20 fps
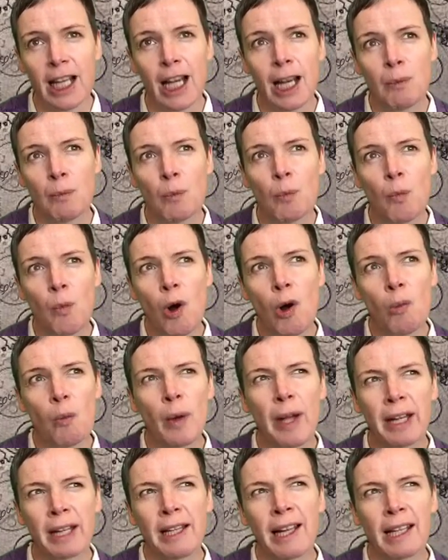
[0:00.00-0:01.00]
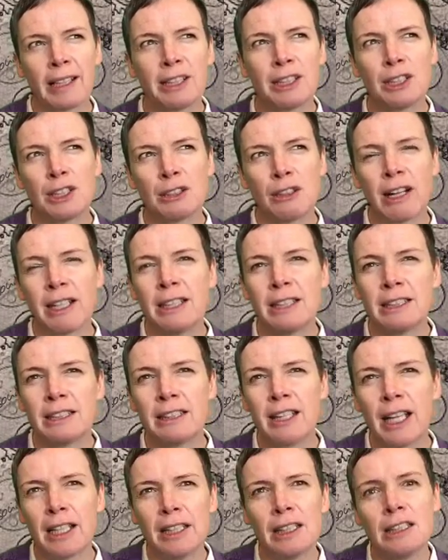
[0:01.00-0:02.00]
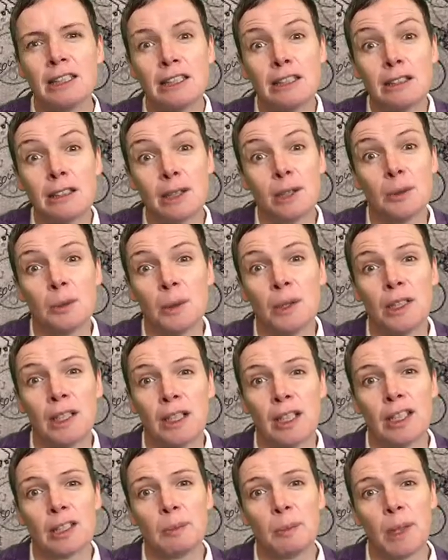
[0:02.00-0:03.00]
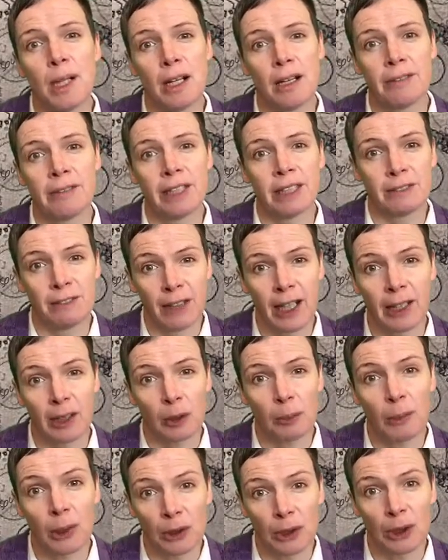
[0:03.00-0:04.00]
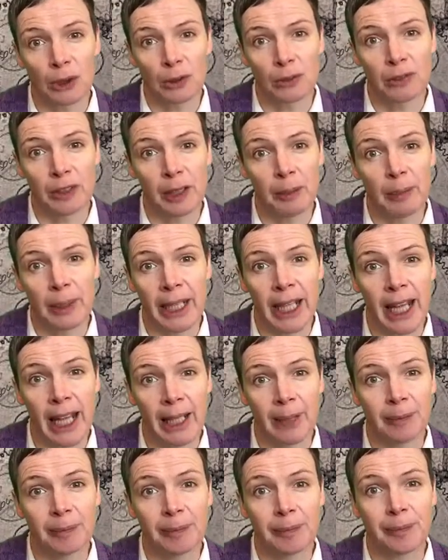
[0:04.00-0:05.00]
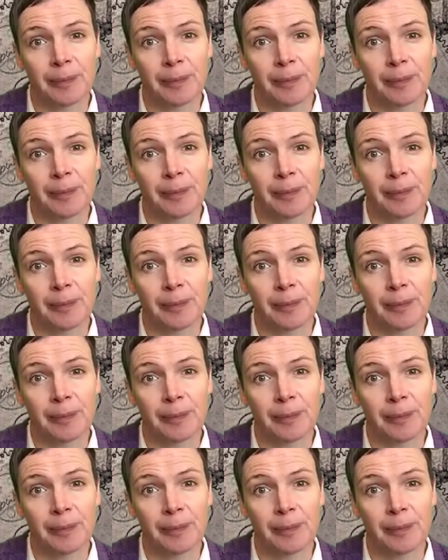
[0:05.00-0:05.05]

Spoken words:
and what we're kind of trying to get you to do as part of this final module for the BA.